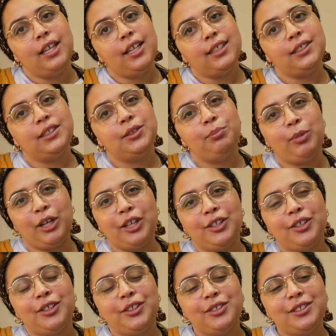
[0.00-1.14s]

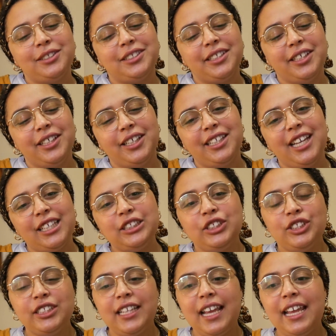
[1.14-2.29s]
sprinkles
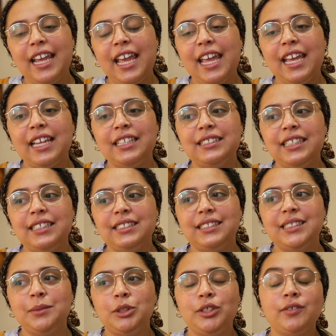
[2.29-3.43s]
yesterday and it
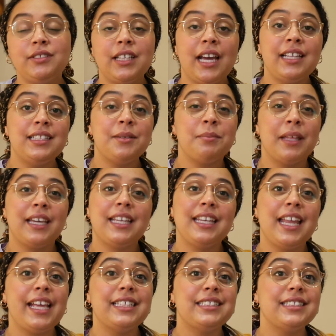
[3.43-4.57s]
seemed to have dyed them like a
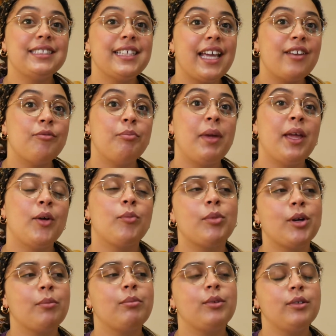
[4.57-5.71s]
nice kind of pale
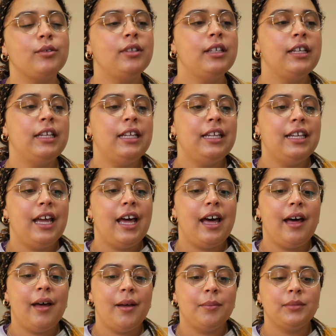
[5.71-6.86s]
purple.
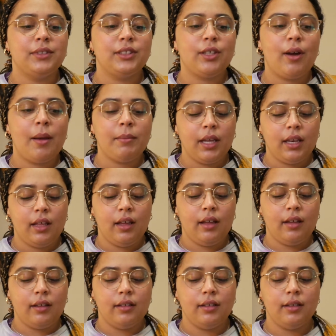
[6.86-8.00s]
So I'm
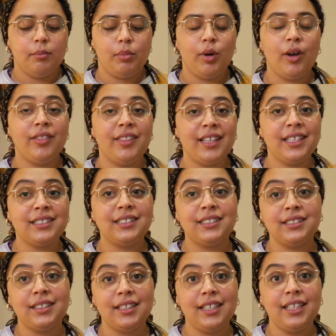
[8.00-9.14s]
gonna put
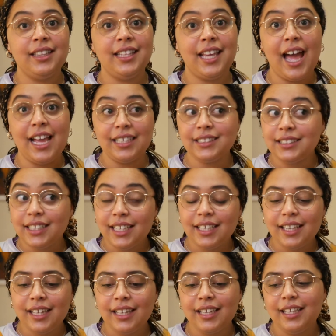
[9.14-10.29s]
this in the
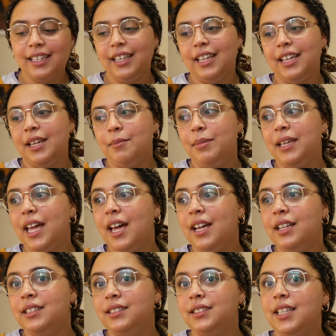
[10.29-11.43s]
icing
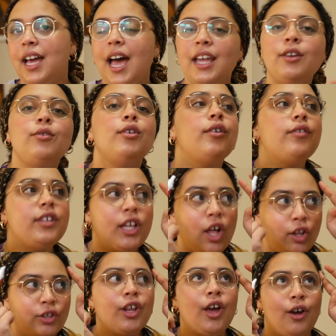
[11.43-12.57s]
because I don't know if
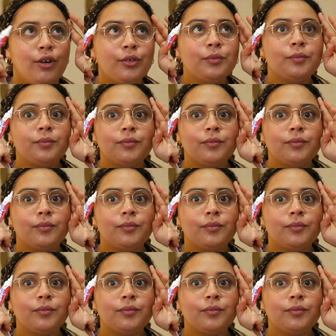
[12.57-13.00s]
y'all know